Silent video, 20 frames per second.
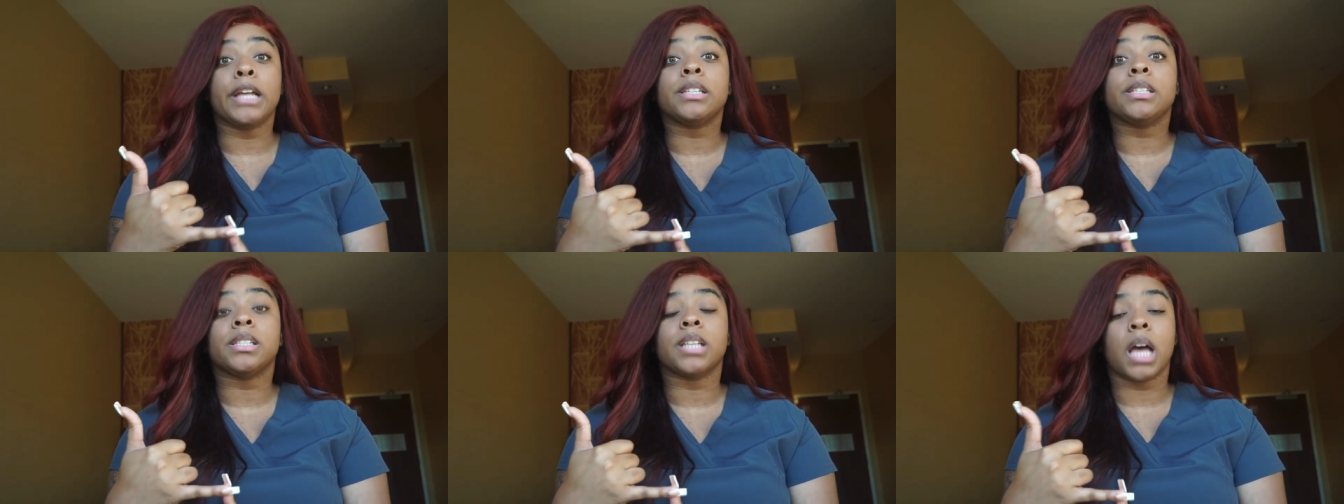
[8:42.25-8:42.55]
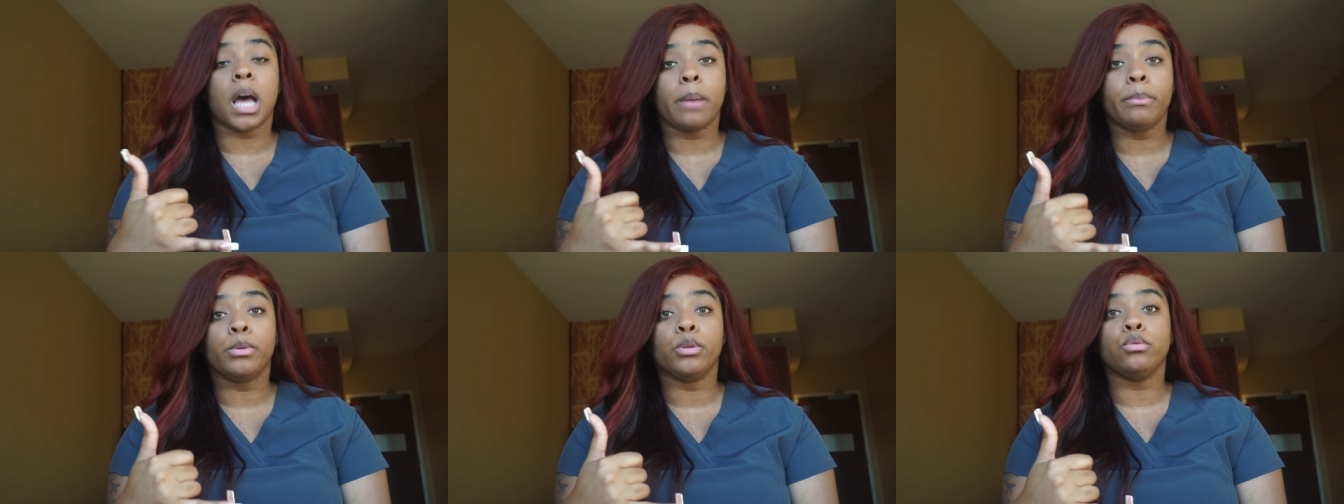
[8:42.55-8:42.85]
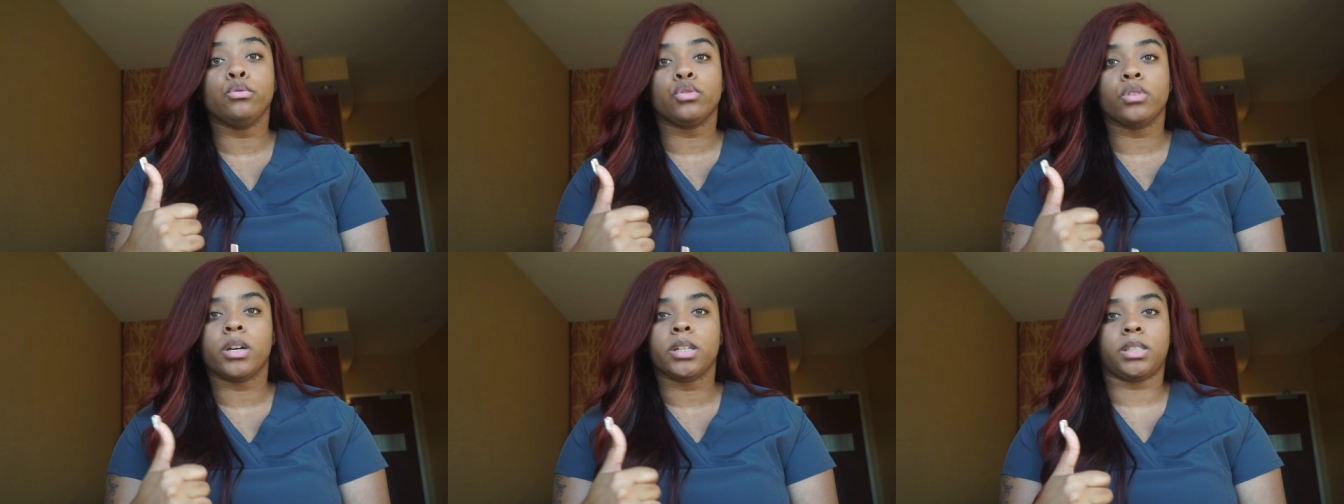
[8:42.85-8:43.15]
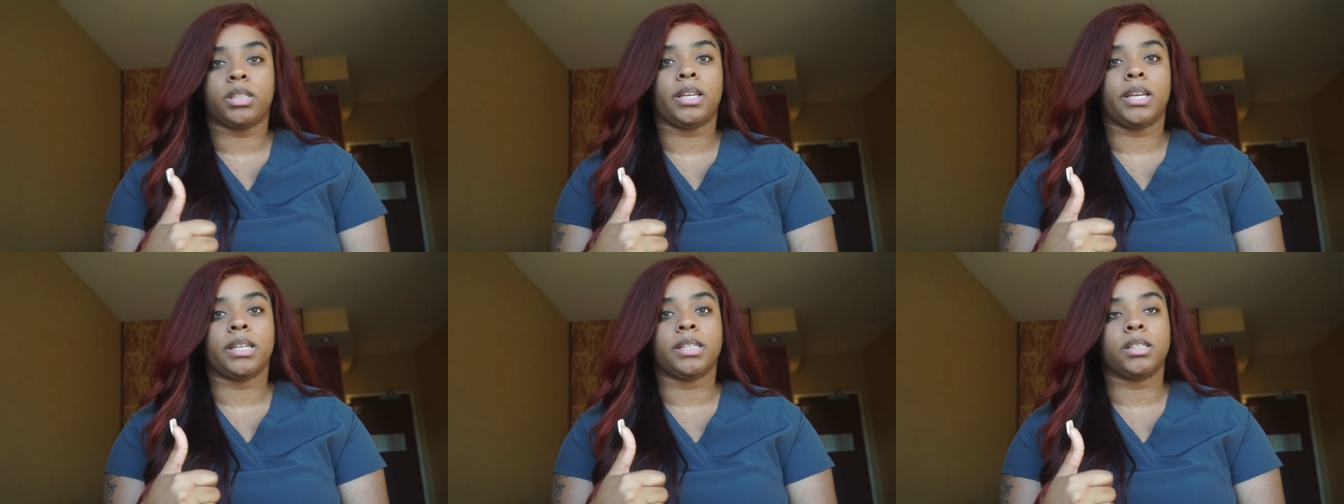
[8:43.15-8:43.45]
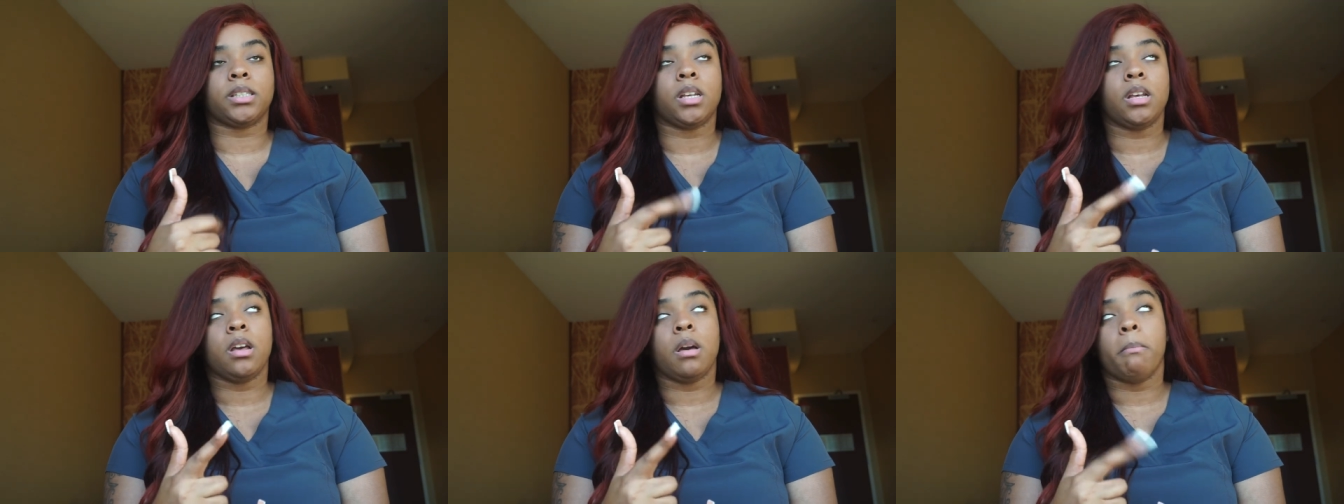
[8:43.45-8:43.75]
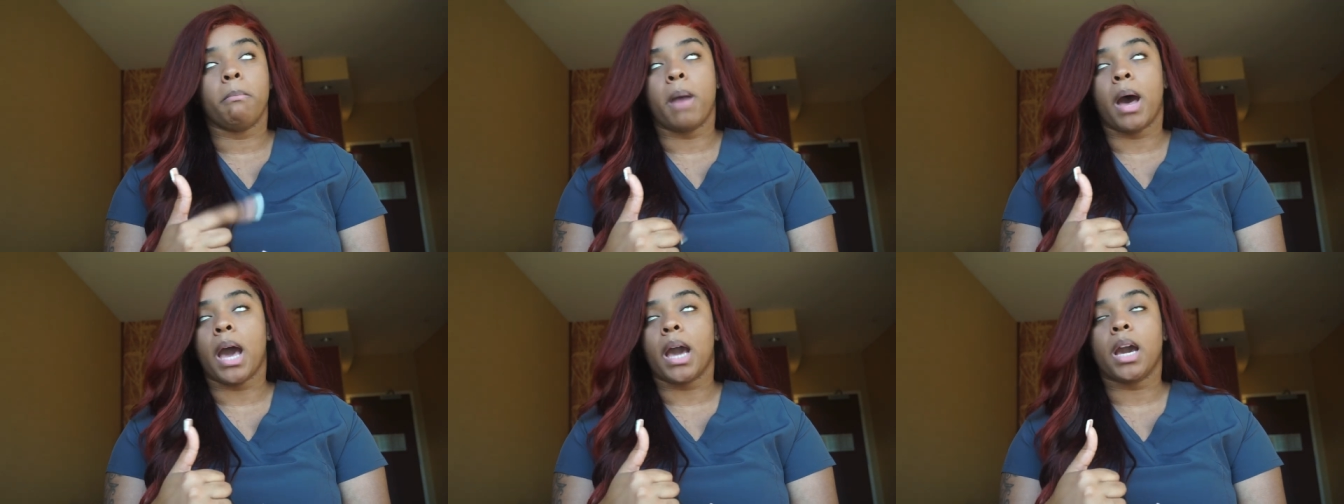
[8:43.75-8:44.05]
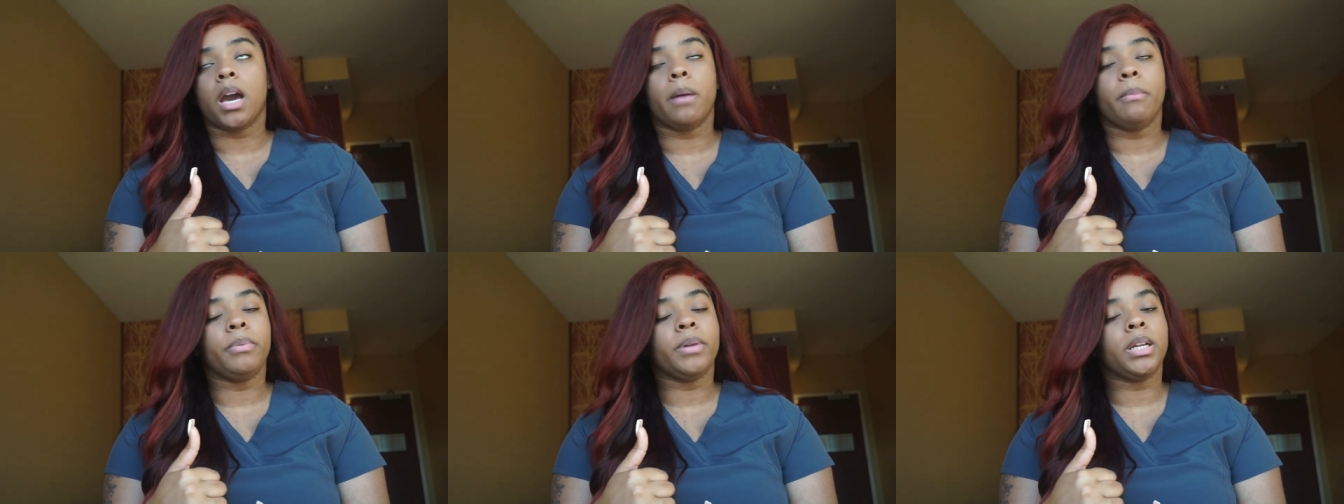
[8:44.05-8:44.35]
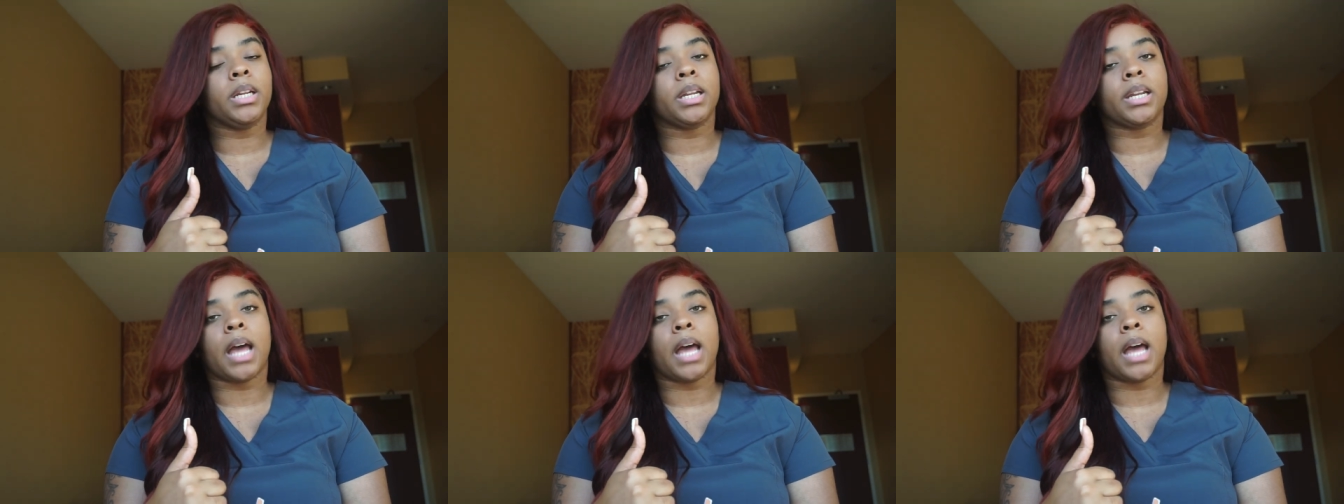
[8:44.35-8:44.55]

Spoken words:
Some do drug tests. My company did